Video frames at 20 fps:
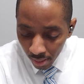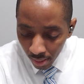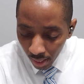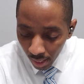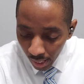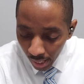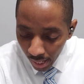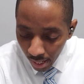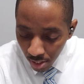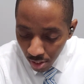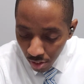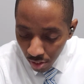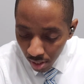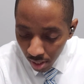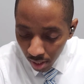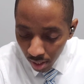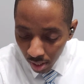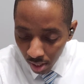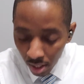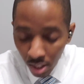The last
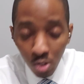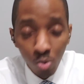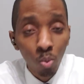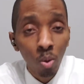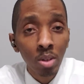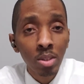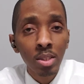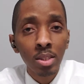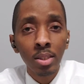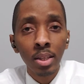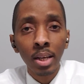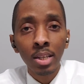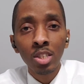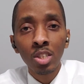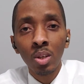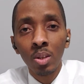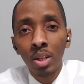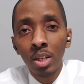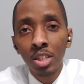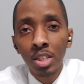thing is what's
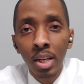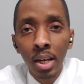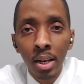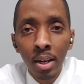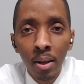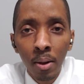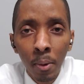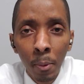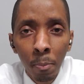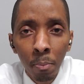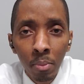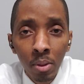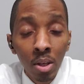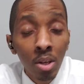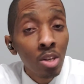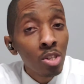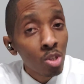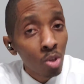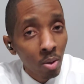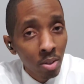next on the channel.
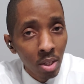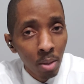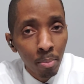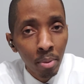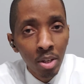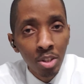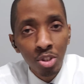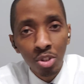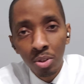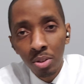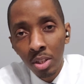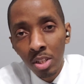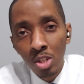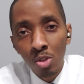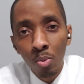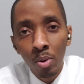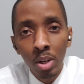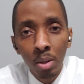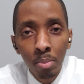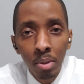So as I mentioned, this
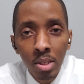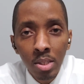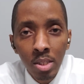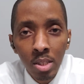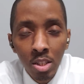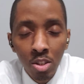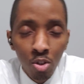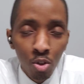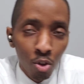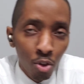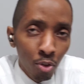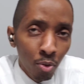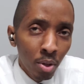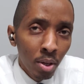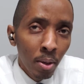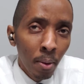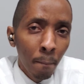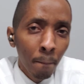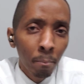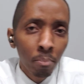is going to be season
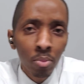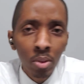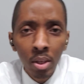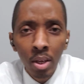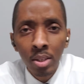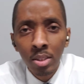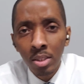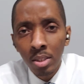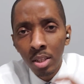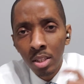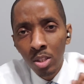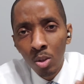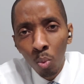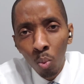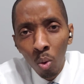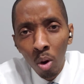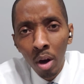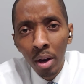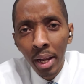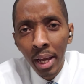three. Season
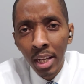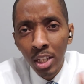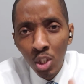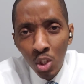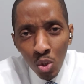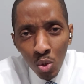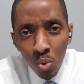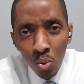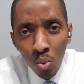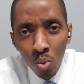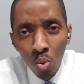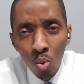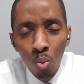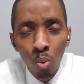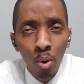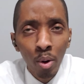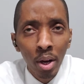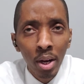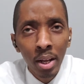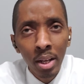one and two
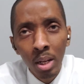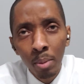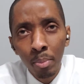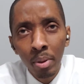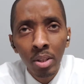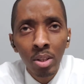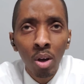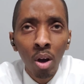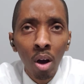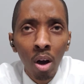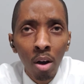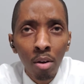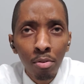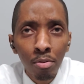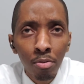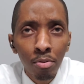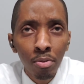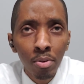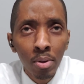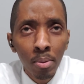were a little bit of